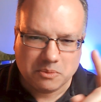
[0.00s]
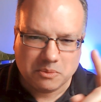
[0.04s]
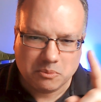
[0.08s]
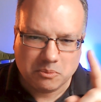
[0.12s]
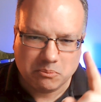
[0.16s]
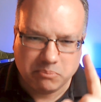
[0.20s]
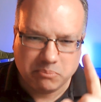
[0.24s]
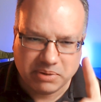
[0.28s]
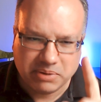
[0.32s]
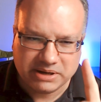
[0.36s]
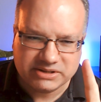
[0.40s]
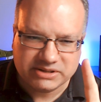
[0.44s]

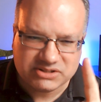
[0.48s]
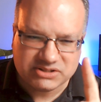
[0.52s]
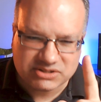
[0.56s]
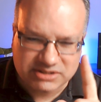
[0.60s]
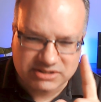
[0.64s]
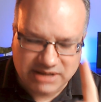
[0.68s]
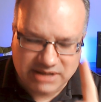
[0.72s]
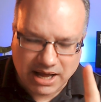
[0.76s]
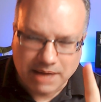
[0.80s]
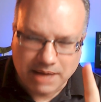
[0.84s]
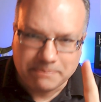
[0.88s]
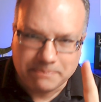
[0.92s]
But
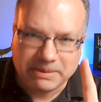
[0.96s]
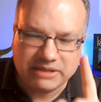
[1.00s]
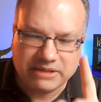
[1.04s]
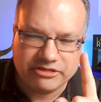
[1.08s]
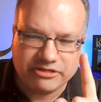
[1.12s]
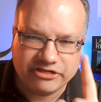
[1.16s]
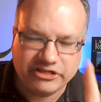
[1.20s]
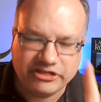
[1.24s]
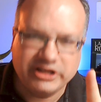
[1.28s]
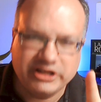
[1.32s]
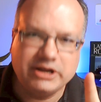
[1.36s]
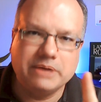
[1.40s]
stop and
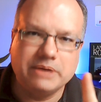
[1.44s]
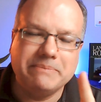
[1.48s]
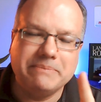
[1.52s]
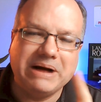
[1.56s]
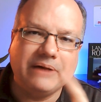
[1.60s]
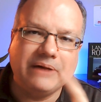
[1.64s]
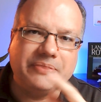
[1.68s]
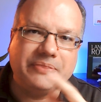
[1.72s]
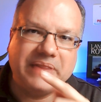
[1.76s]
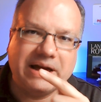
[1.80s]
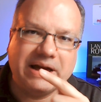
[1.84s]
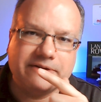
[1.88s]
think
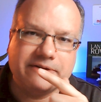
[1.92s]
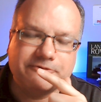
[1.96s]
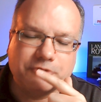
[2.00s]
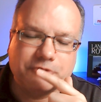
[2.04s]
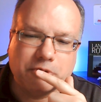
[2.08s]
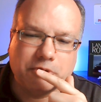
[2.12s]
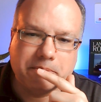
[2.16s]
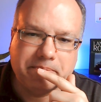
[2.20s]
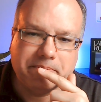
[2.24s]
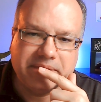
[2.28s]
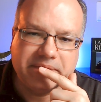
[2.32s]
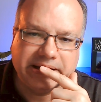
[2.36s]
about that for
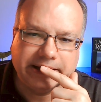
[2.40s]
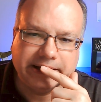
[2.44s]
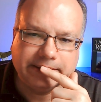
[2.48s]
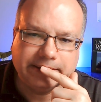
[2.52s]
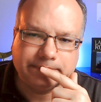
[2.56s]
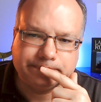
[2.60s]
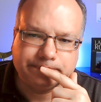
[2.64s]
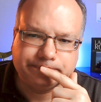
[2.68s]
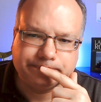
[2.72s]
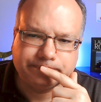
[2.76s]
a minute.